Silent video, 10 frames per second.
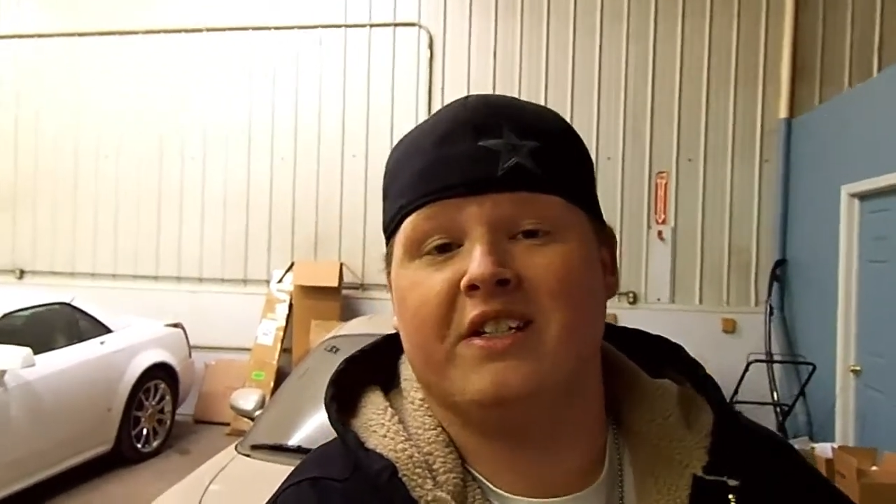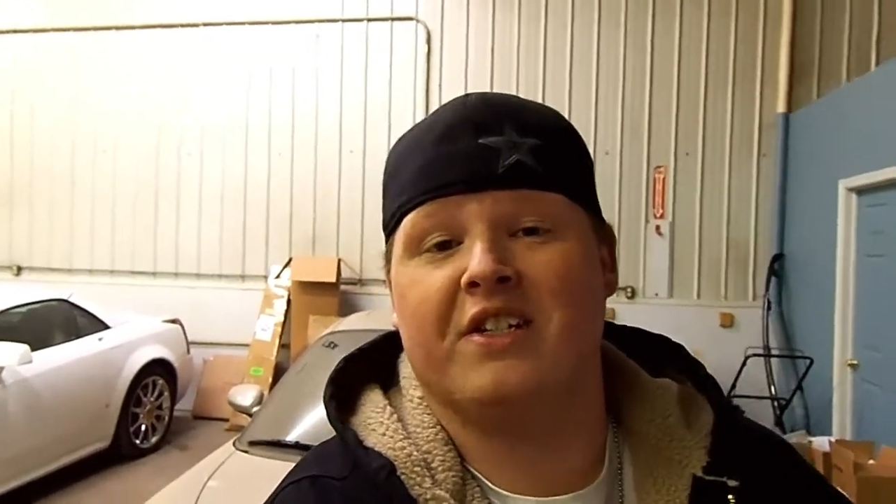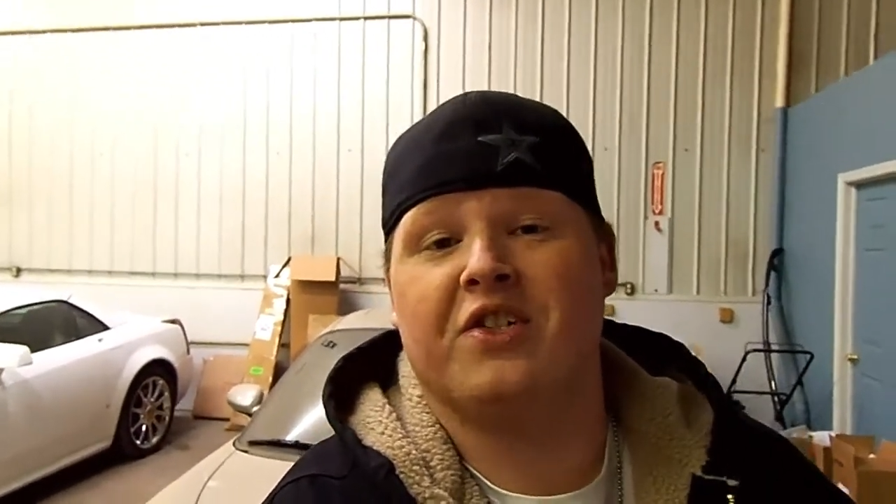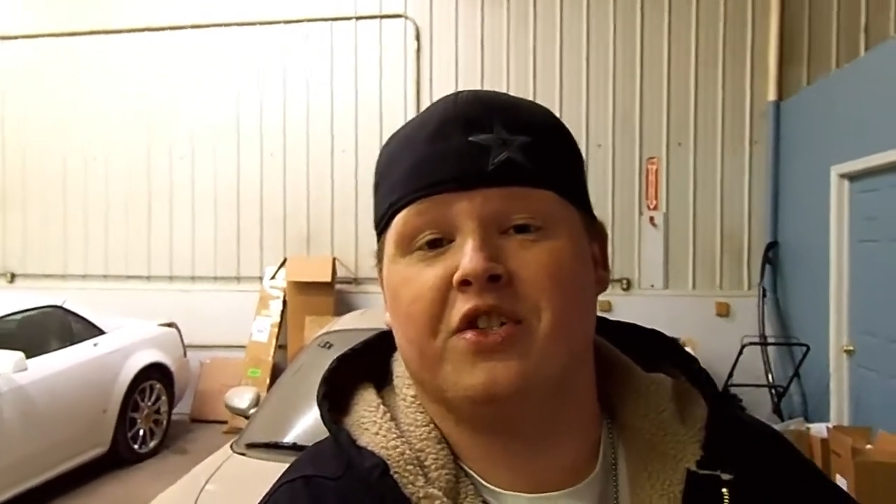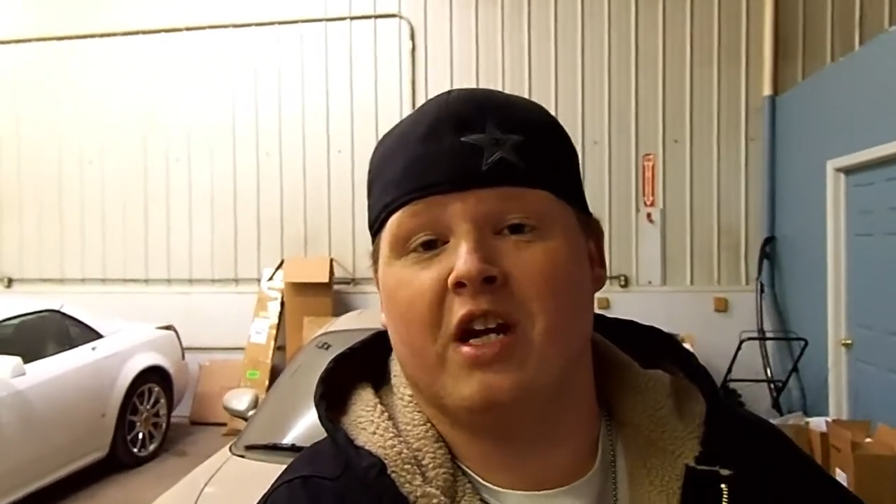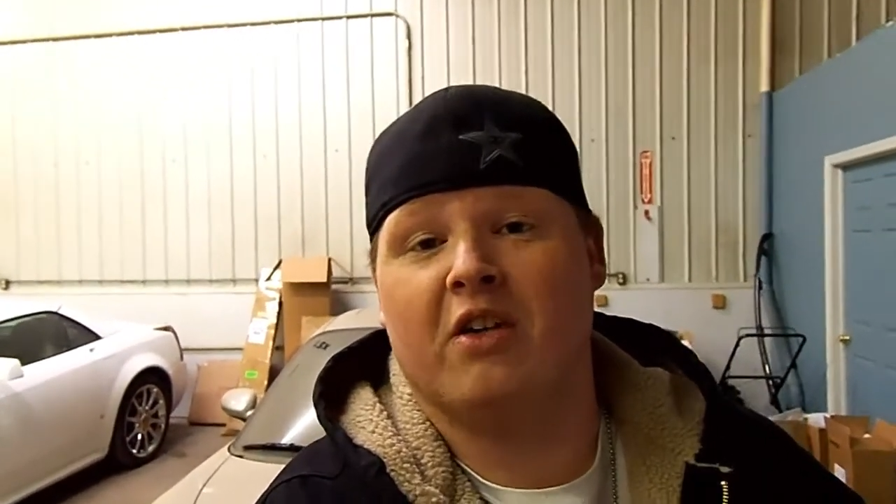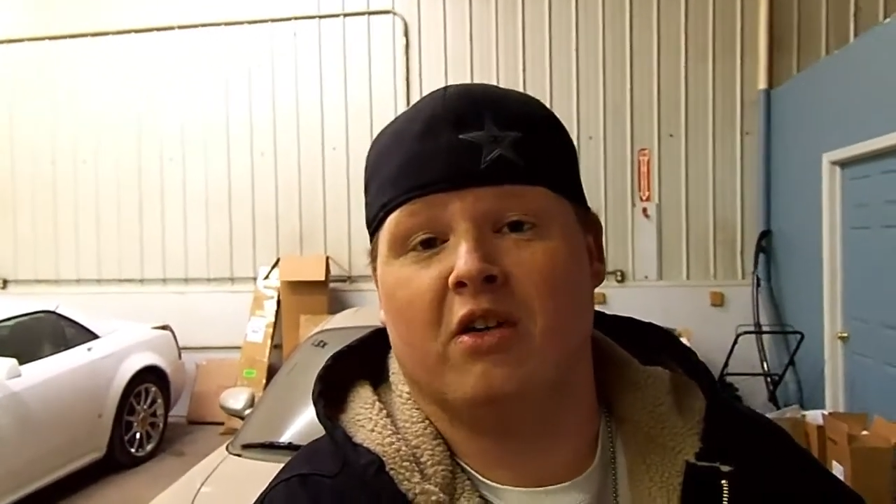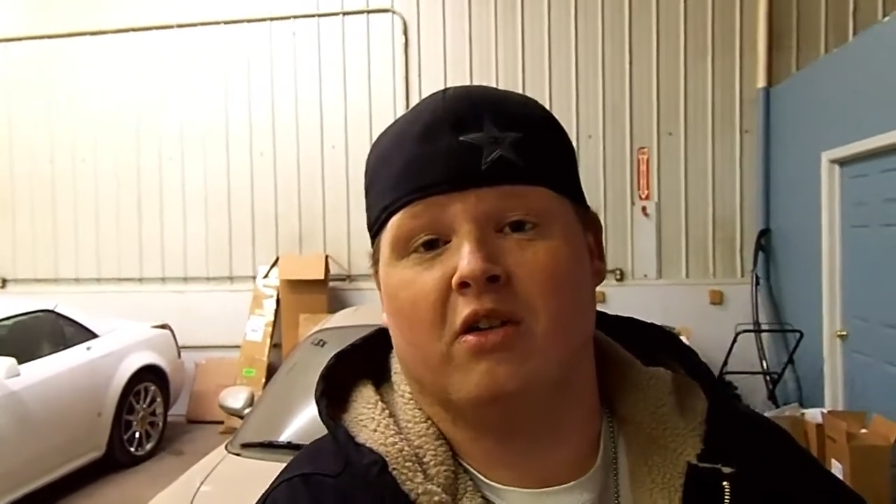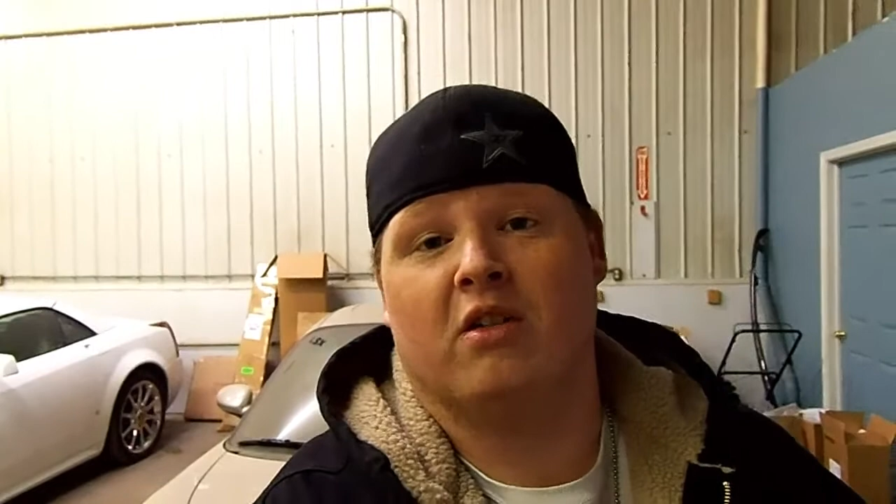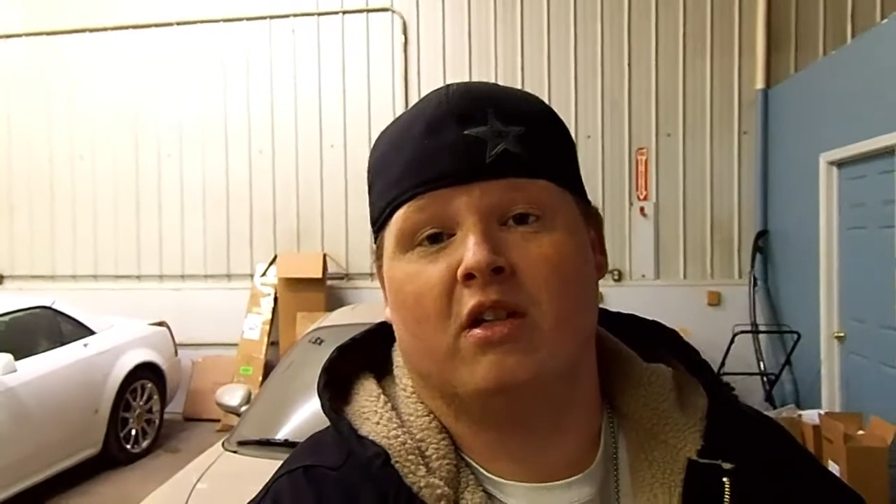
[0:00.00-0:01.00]
in
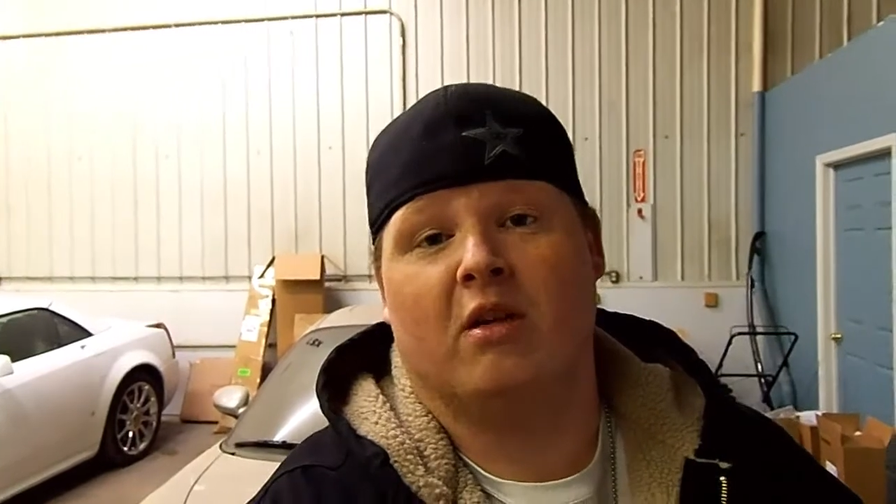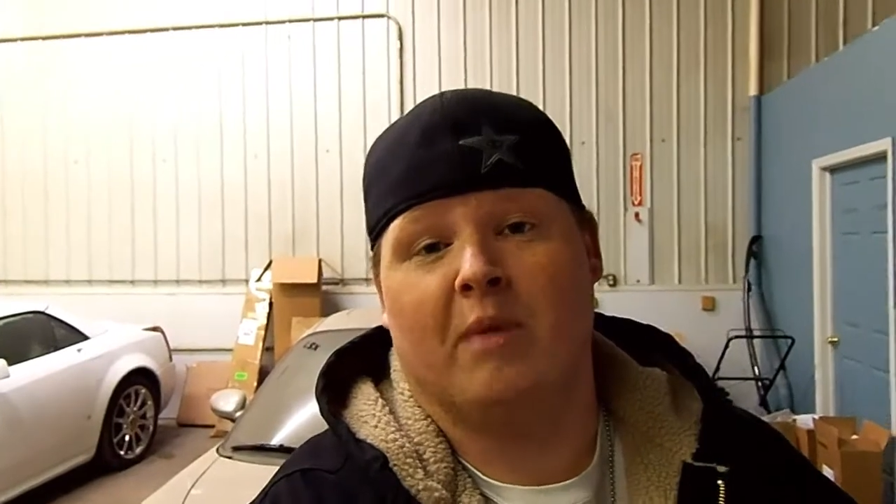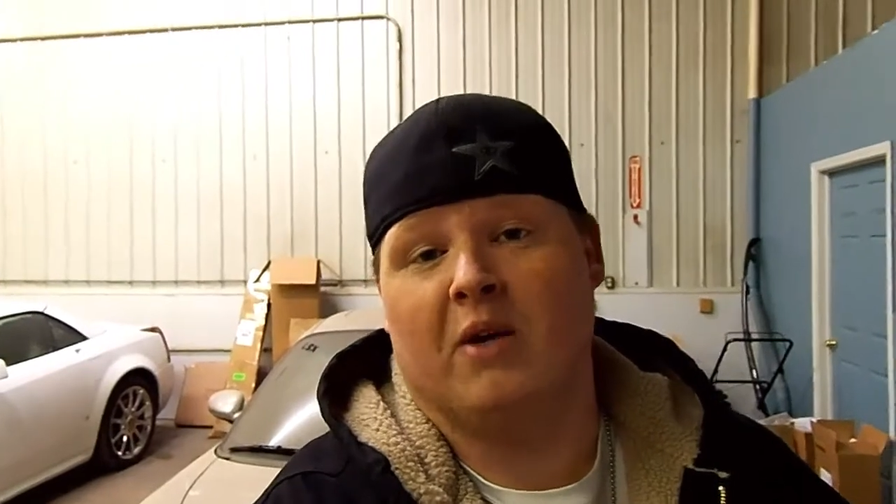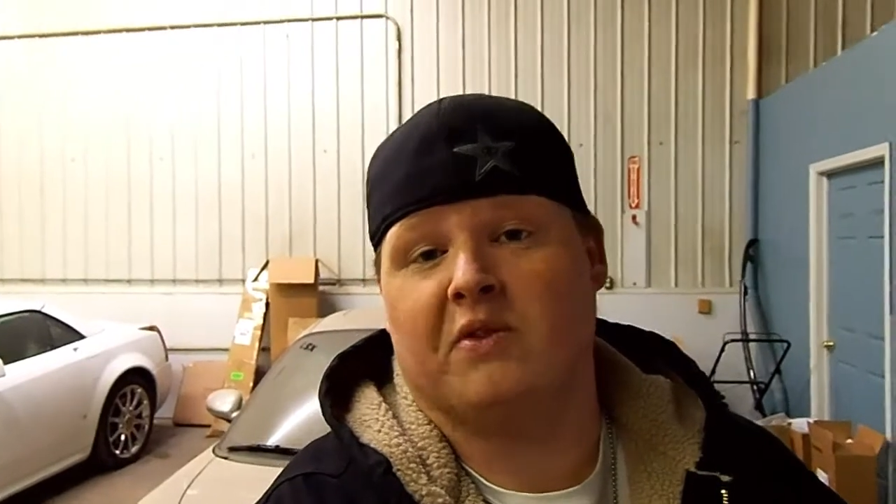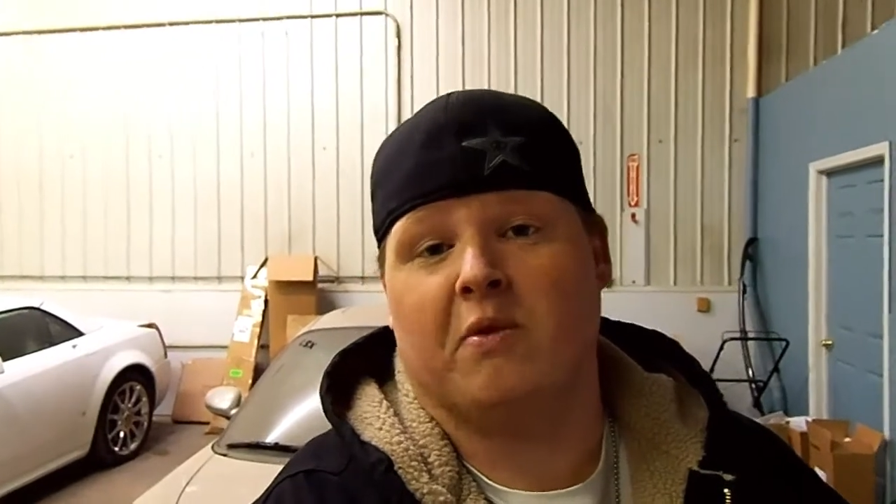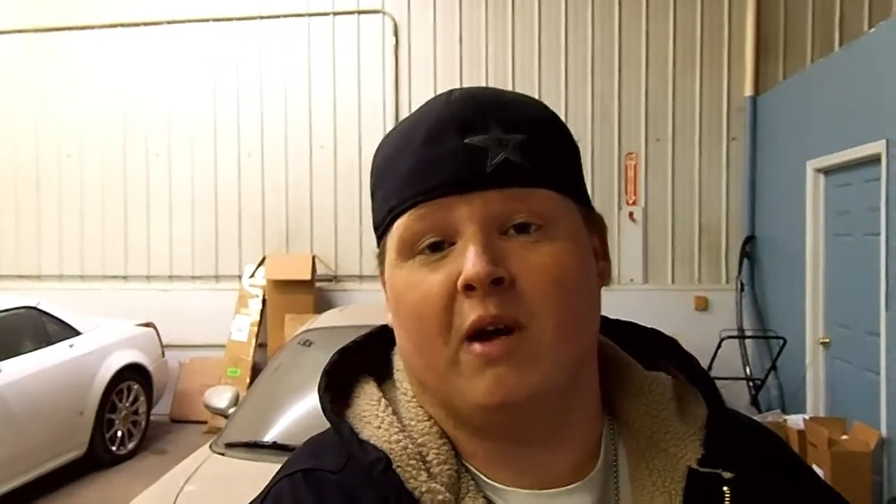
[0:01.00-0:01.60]
general about